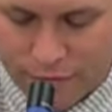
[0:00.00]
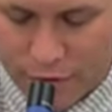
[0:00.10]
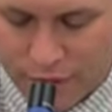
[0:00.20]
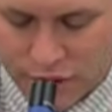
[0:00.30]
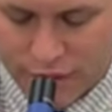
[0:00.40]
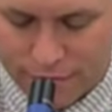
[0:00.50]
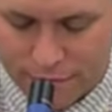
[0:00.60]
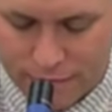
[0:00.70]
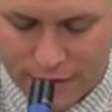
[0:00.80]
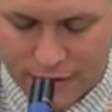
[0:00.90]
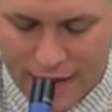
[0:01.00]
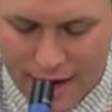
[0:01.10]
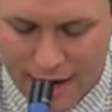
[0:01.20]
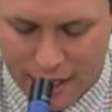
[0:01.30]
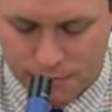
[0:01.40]
we're focusing from the
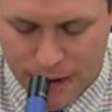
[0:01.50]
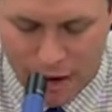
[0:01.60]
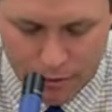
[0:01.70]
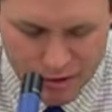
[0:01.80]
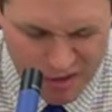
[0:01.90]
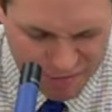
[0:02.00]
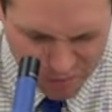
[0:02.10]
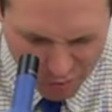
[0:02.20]
10x power to the